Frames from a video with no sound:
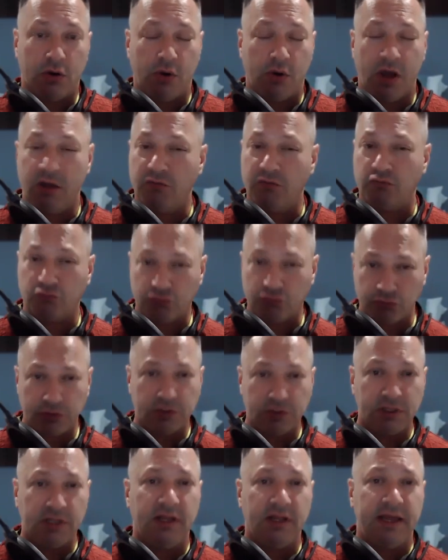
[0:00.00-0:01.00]
I
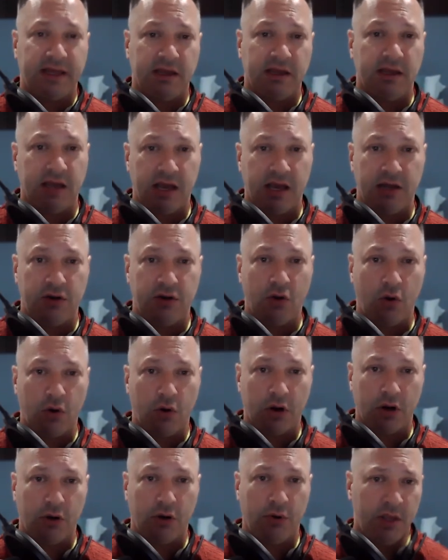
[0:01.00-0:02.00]
really like Cagayan de
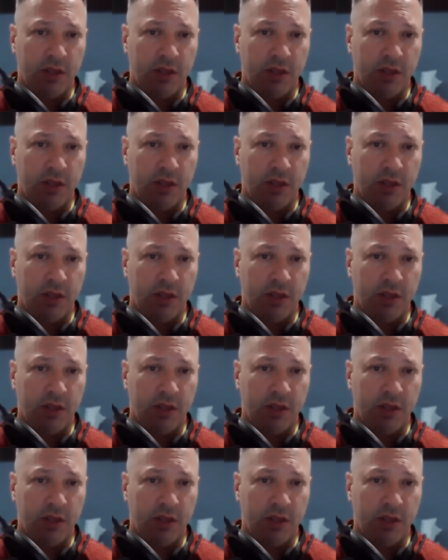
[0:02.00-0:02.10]
Oro.